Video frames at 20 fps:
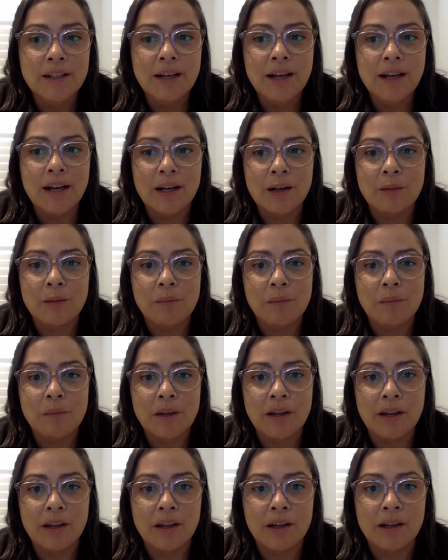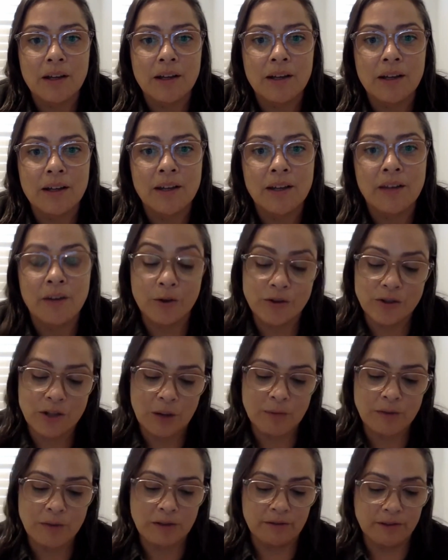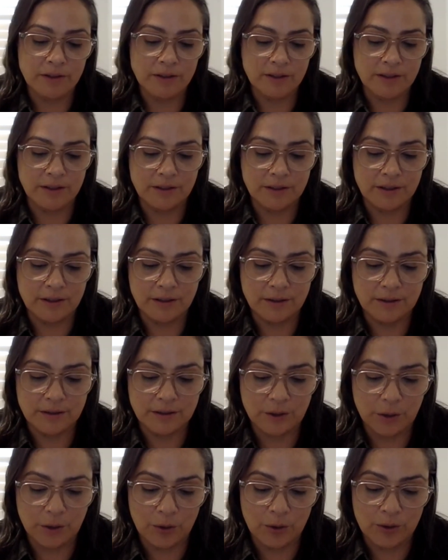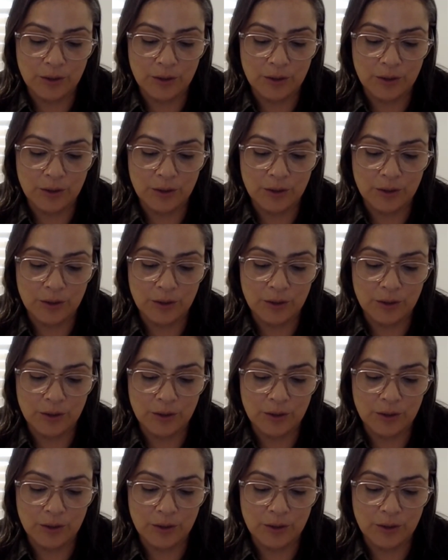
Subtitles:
in those types of instances. So